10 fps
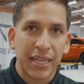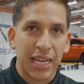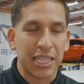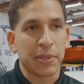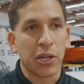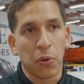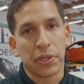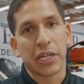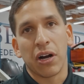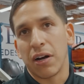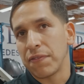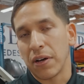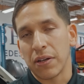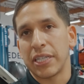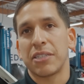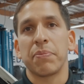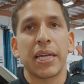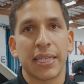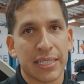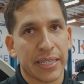has been holding off all of these
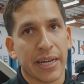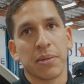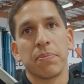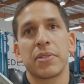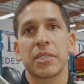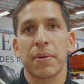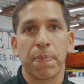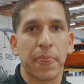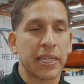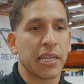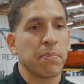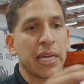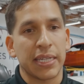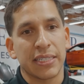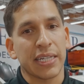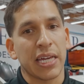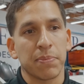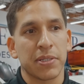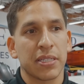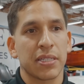maintenance items, and then the maintenance
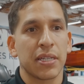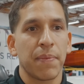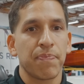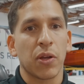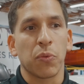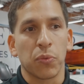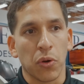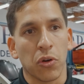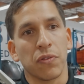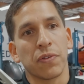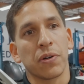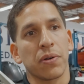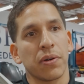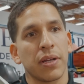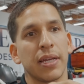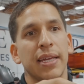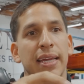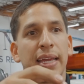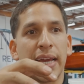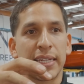items roll over
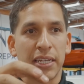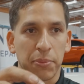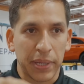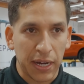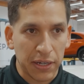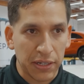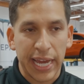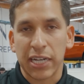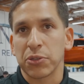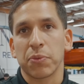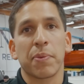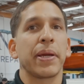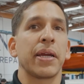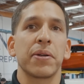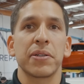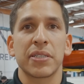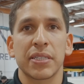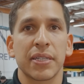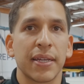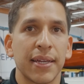and then they're behind on actual repairs.